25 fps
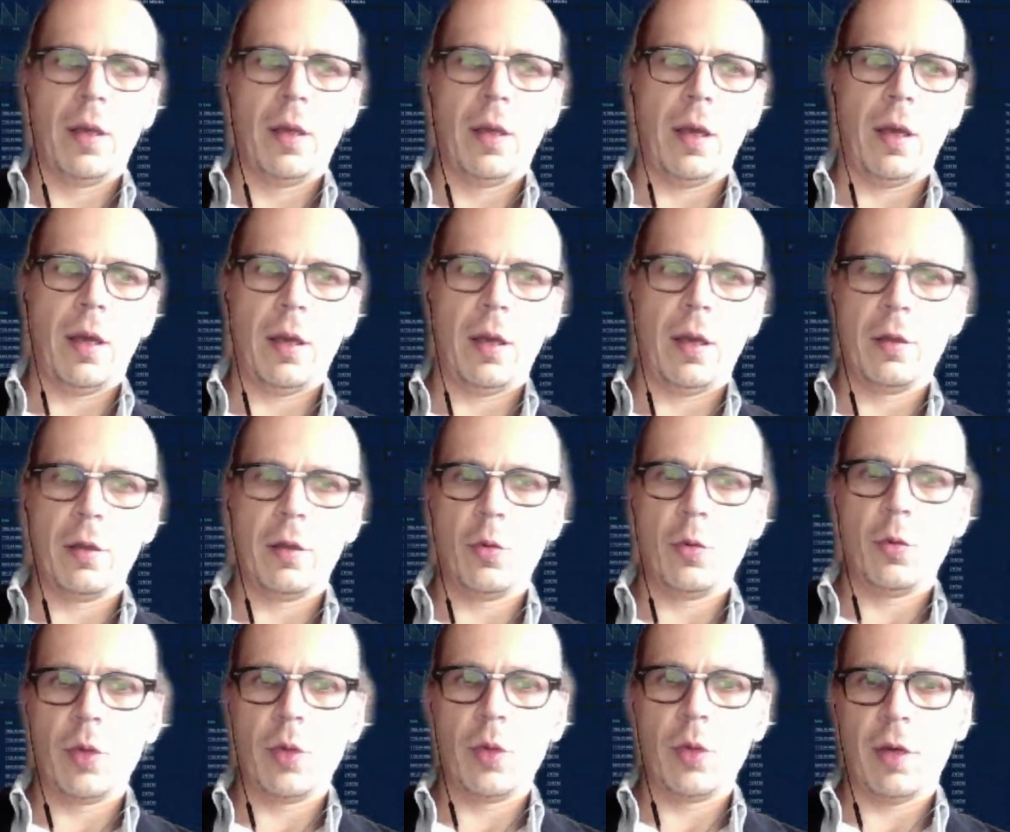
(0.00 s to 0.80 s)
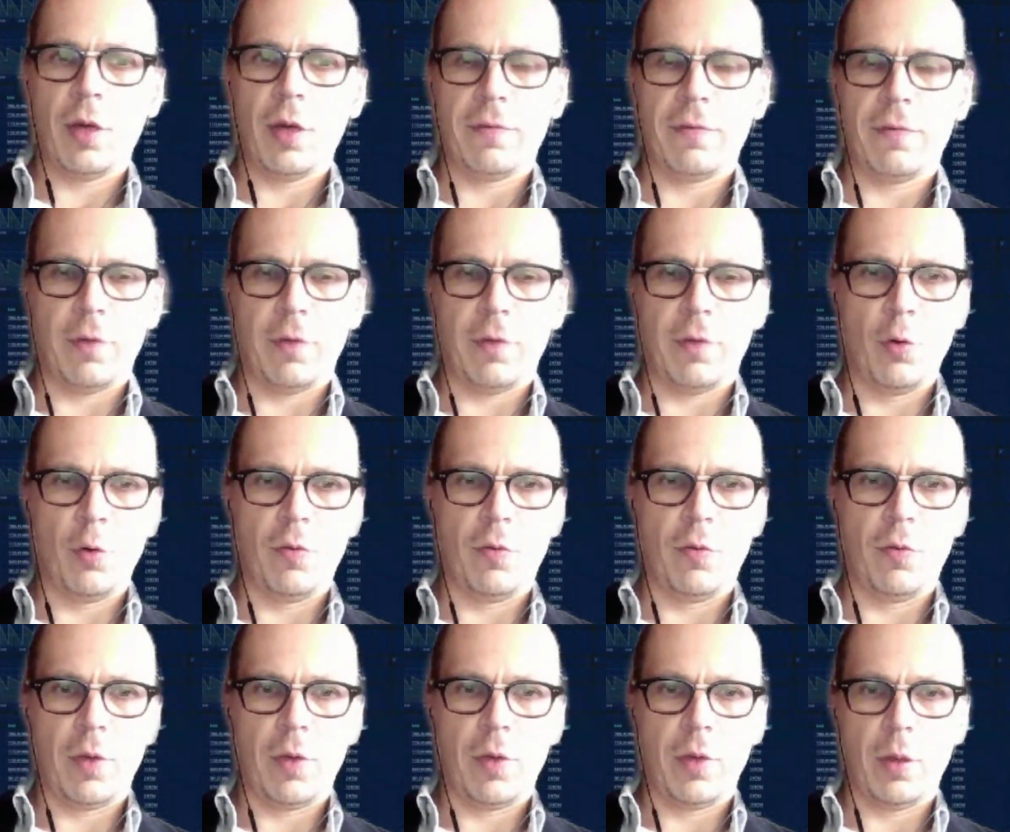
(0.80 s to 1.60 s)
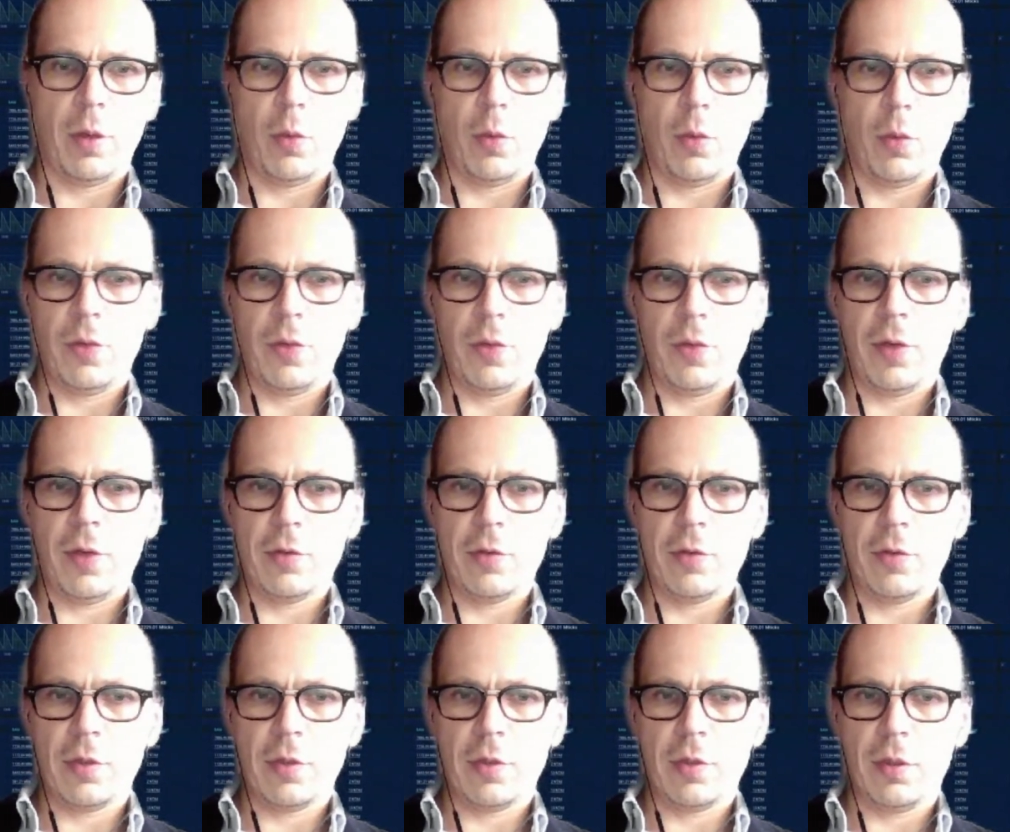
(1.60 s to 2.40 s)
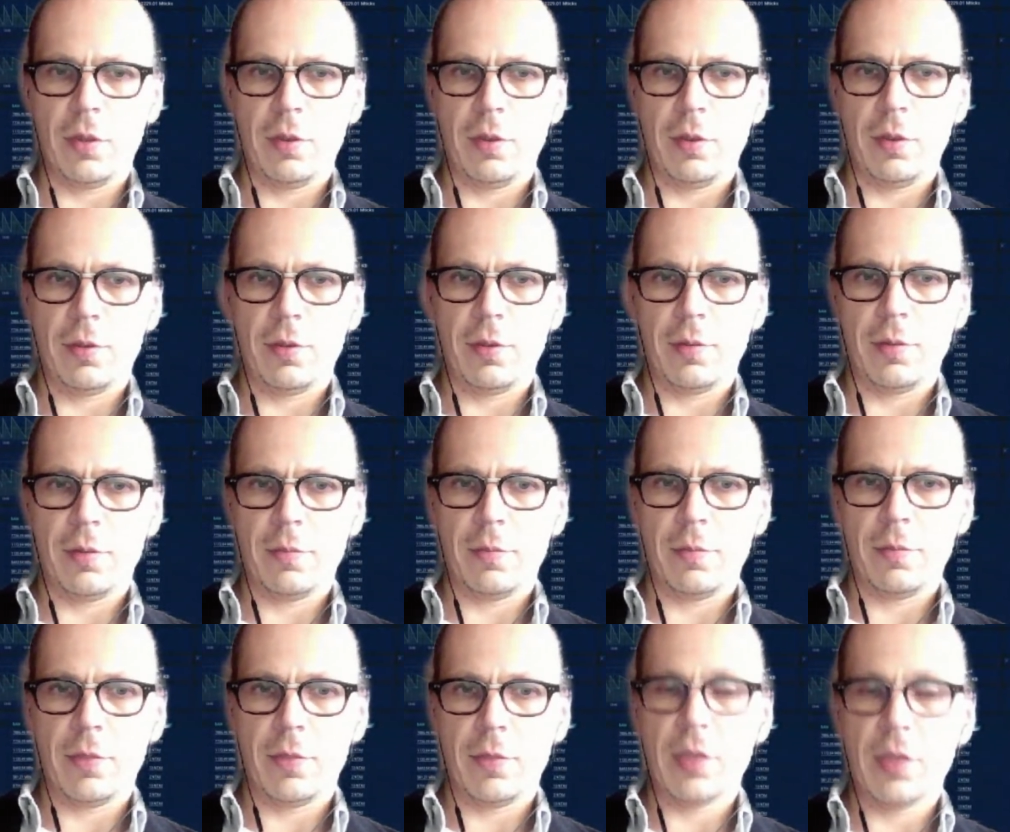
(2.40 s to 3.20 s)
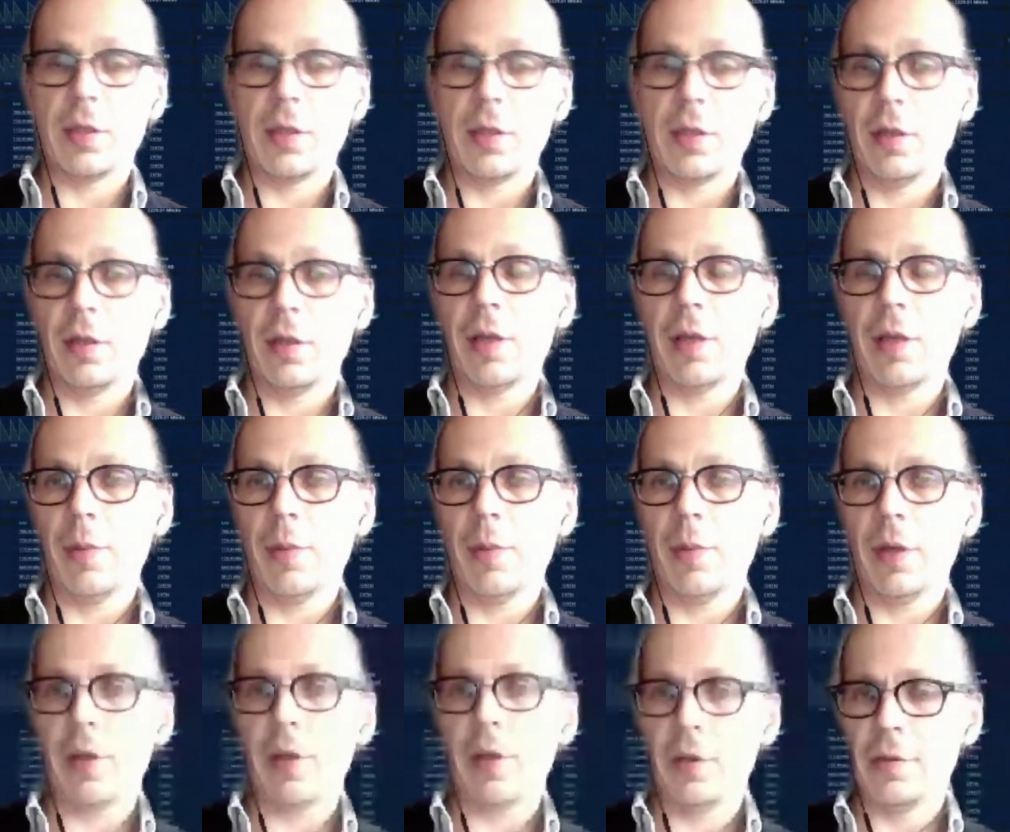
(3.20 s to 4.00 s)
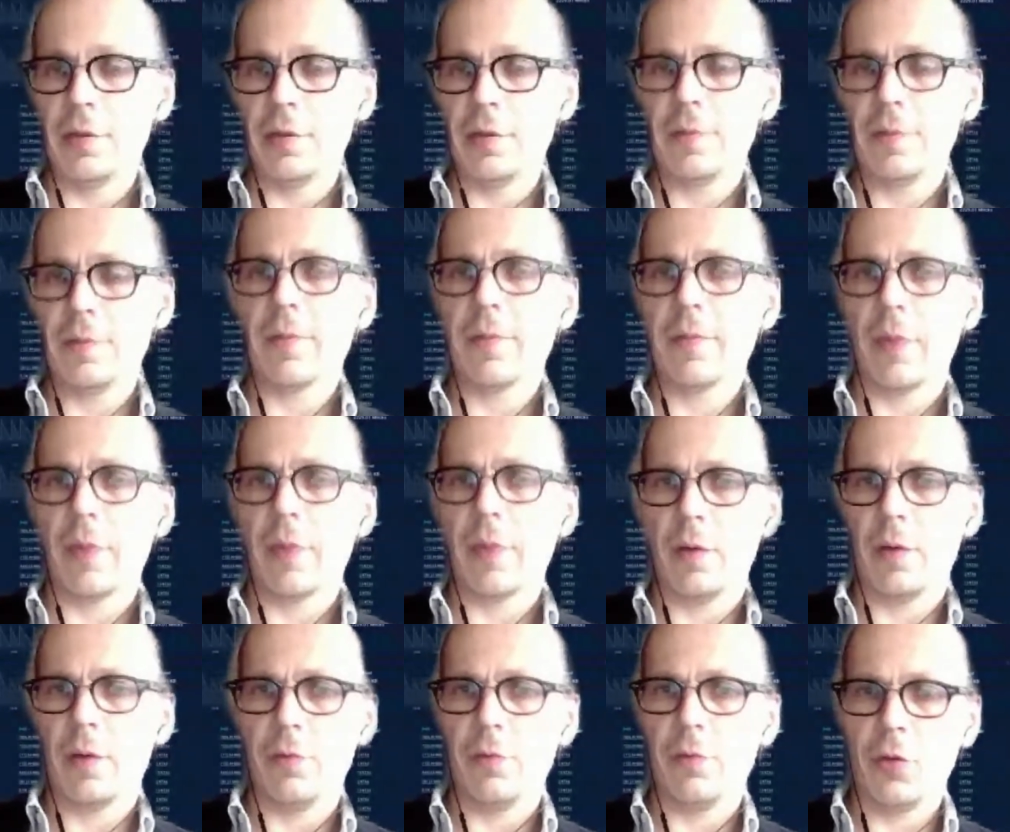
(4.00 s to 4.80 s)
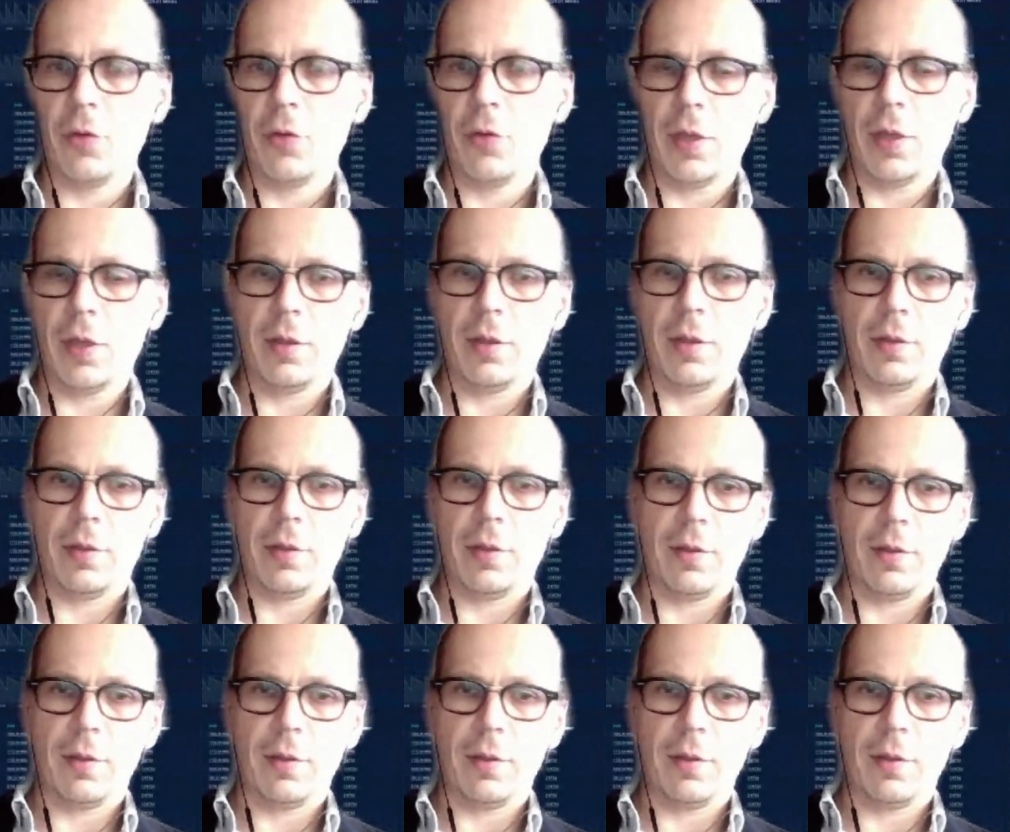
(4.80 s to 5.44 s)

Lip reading: and we have over 1,600 applicants for that